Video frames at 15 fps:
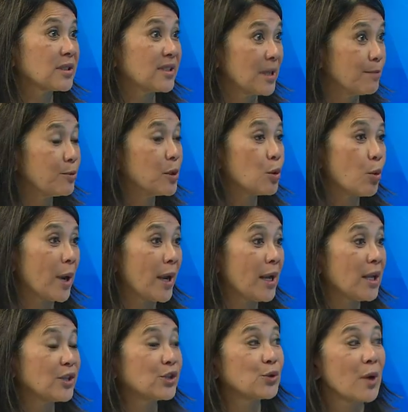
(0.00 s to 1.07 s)
simple way
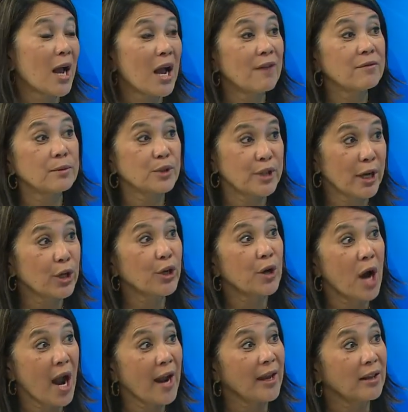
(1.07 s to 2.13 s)
is to have them check your
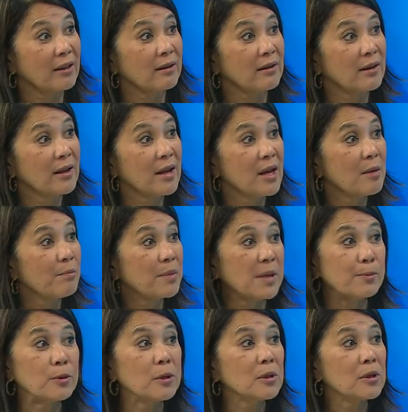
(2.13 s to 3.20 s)
height.
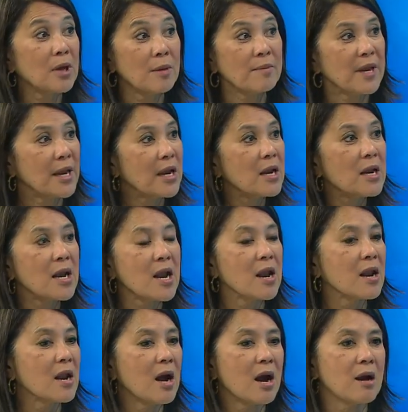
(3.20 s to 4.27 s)
people come in
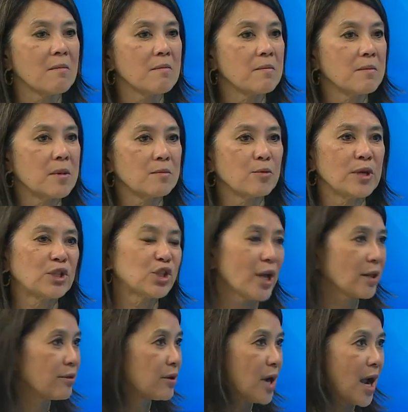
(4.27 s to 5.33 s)
and we
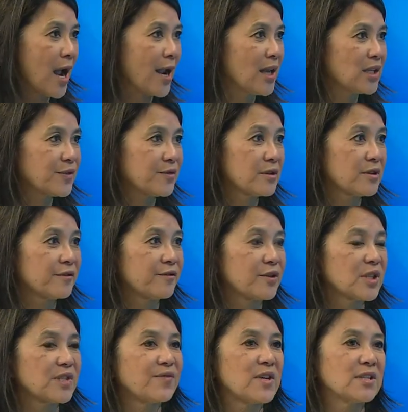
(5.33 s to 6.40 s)
check their heights for their
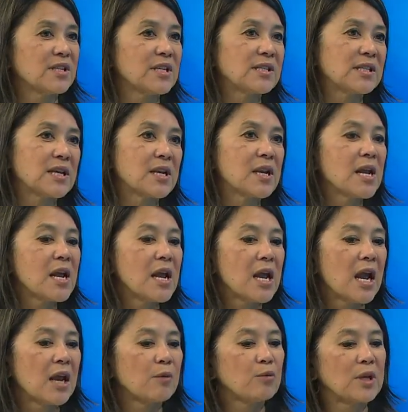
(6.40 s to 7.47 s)
first visits,
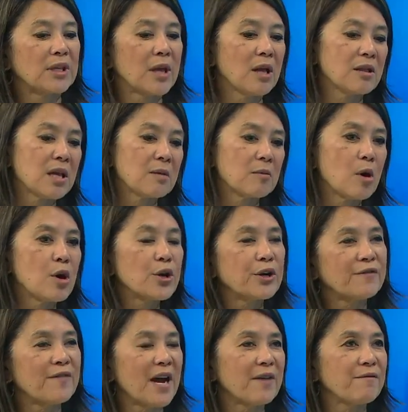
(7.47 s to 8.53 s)
and we tell them, oh, you're
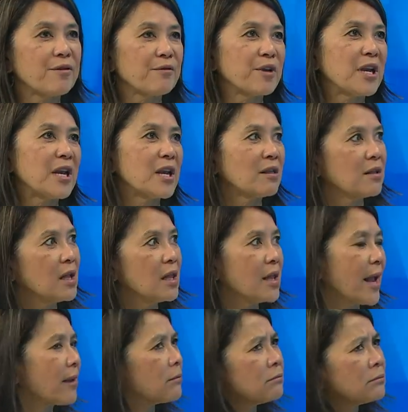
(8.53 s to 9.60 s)
5'3", and they're like,